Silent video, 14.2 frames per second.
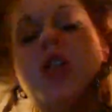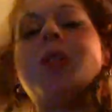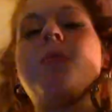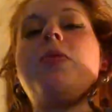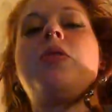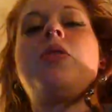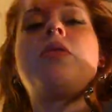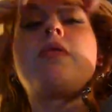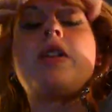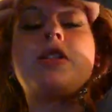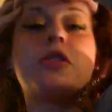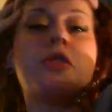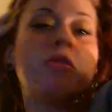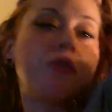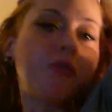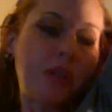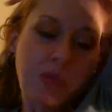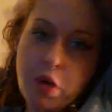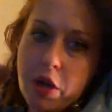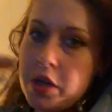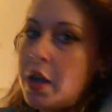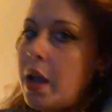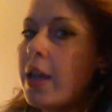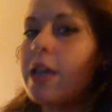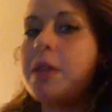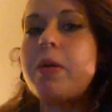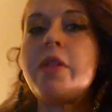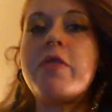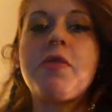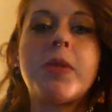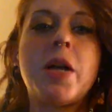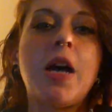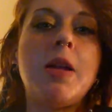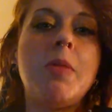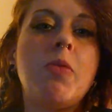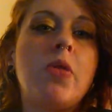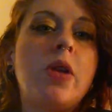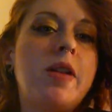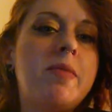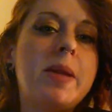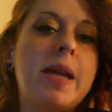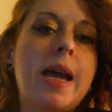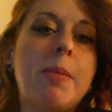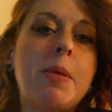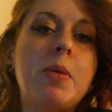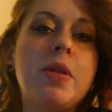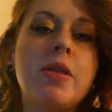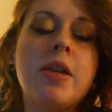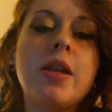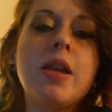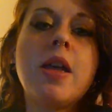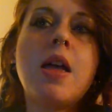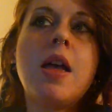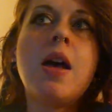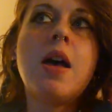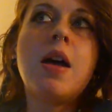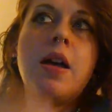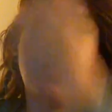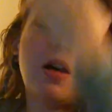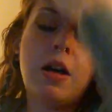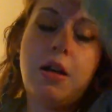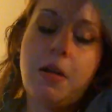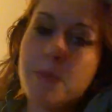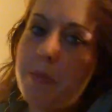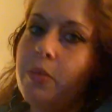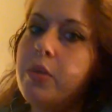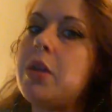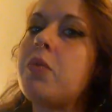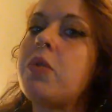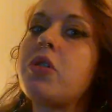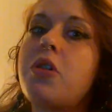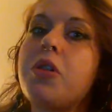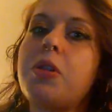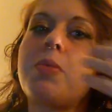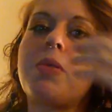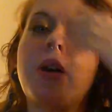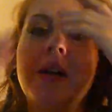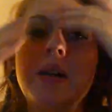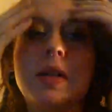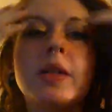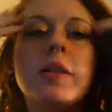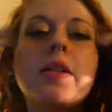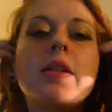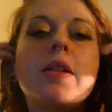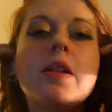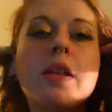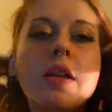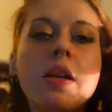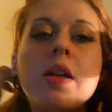shampoo, a residue-free one. I get mine from Knotty Boy. I've been happy with it. And with all their products.